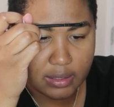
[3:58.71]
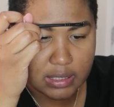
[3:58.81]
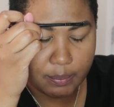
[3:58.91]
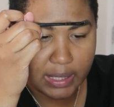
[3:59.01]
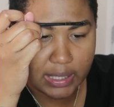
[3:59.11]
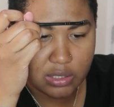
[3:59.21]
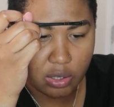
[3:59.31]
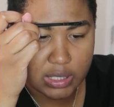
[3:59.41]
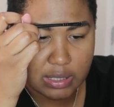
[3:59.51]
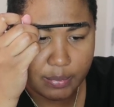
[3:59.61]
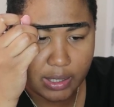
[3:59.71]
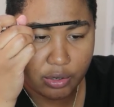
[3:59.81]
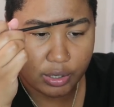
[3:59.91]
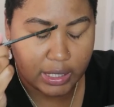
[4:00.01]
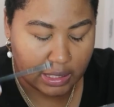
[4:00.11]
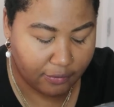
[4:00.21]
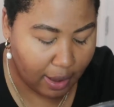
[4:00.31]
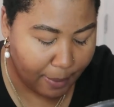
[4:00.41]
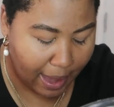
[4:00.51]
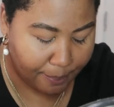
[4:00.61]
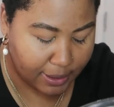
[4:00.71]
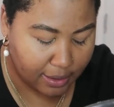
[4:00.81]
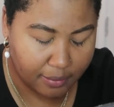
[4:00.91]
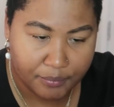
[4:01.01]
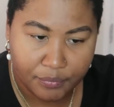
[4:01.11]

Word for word: to me, as long as I'm being creative, I'm happy.